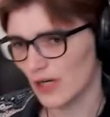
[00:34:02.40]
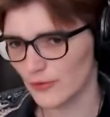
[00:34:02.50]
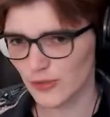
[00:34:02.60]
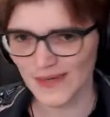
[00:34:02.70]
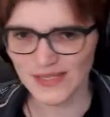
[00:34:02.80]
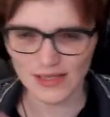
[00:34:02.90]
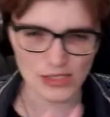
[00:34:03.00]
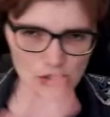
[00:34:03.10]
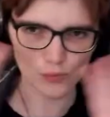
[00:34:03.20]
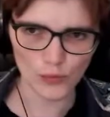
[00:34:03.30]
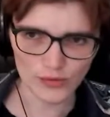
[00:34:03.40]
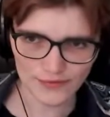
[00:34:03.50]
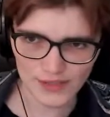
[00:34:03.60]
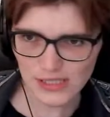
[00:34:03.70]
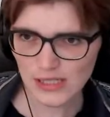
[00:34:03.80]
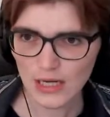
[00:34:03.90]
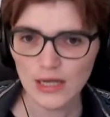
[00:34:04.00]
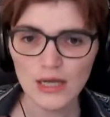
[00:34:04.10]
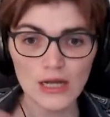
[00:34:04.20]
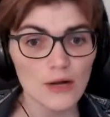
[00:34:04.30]
Hubble Space Telescope, all of this.
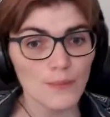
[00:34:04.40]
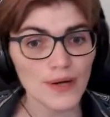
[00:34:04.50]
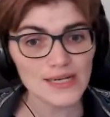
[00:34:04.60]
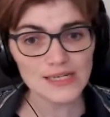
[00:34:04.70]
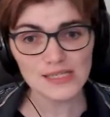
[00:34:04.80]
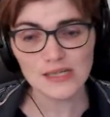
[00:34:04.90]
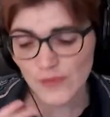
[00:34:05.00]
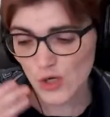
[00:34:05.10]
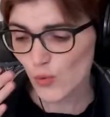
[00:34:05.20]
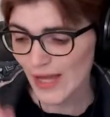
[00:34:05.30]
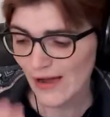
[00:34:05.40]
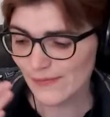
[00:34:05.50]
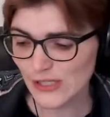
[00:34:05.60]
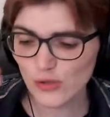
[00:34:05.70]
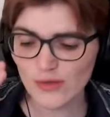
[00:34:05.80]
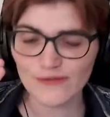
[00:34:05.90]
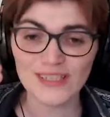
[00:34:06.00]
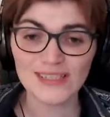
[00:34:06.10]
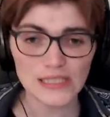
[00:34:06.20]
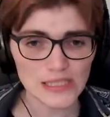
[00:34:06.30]
But it is something we have been doing for
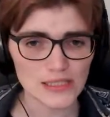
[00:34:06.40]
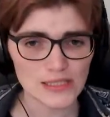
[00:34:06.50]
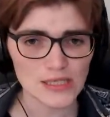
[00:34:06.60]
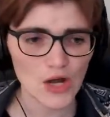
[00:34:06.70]
years,